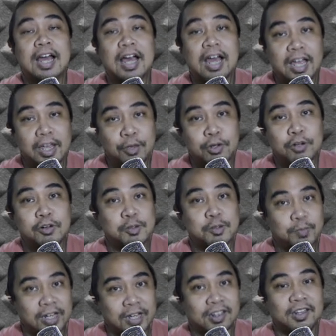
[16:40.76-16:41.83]
I will
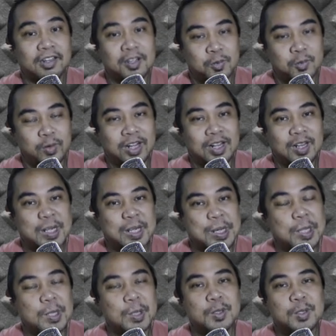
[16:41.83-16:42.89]
respect that as well.
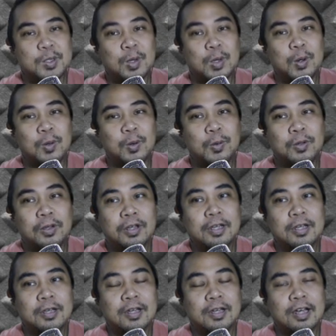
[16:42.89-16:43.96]
So,
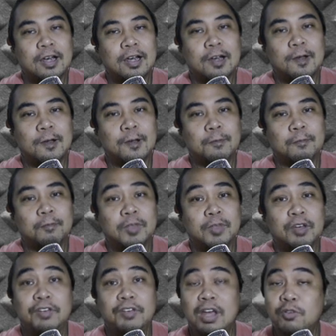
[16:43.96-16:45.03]
um,
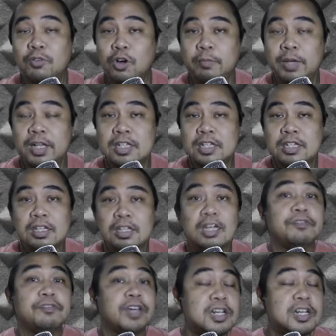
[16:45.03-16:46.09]
if you have comments, you
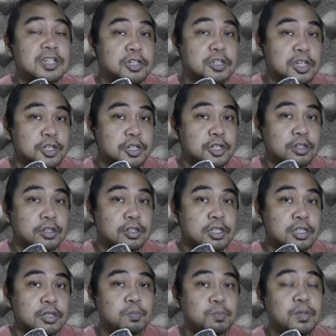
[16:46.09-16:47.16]
have any
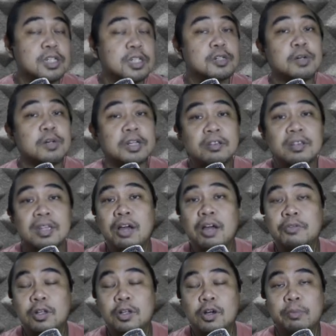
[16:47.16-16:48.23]
suggestions, please write them down
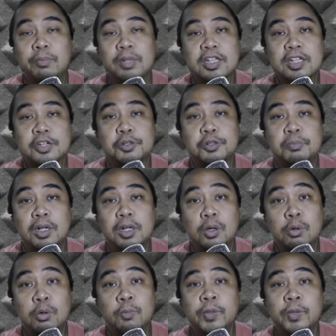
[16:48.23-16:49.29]
in the comment section
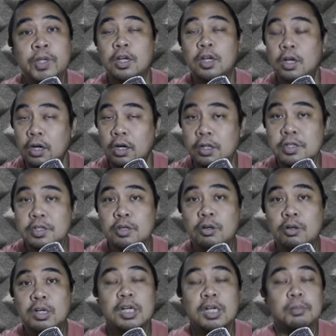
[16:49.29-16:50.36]
below. Also,
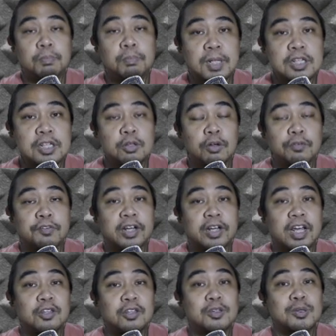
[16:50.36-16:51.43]
please don't
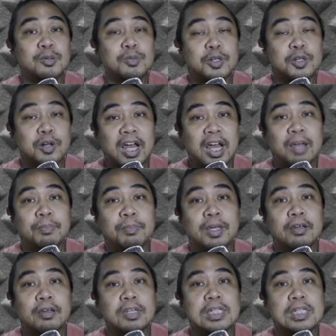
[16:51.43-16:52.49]
forget to subscribe
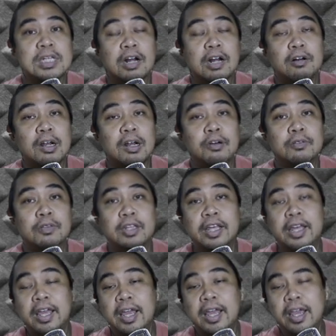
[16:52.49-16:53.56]
because around
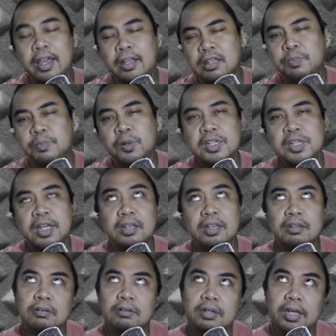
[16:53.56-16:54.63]
80%
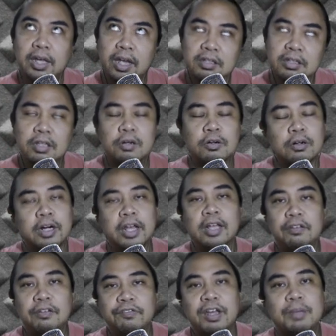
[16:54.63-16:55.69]
or 80 or
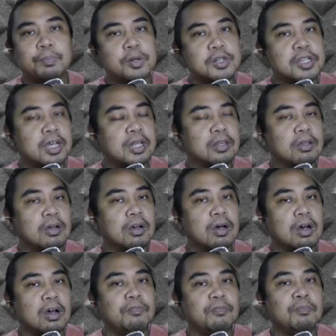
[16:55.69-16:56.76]
85%
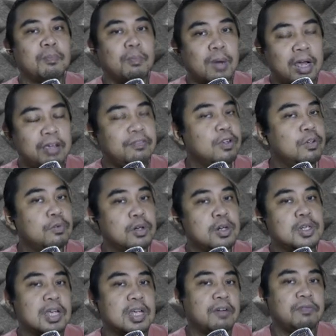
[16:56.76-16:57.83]
of my
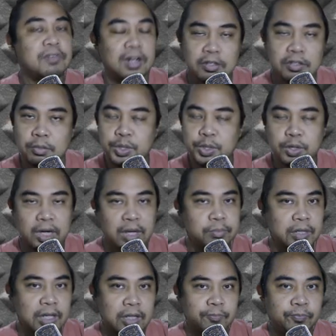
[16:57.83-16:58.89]
viewers have not
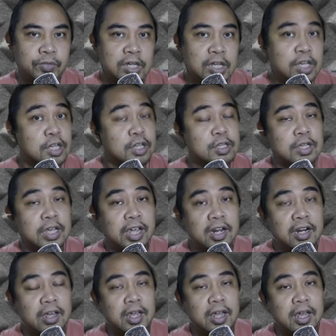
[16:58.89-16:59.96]
subscribed yet. And
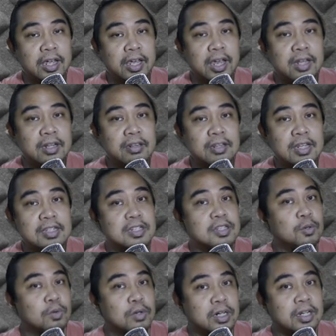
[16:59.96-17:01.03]
uh, again, this is the
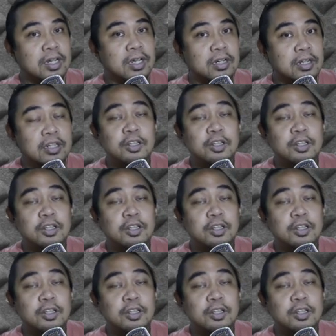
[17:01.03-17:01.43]
Warden.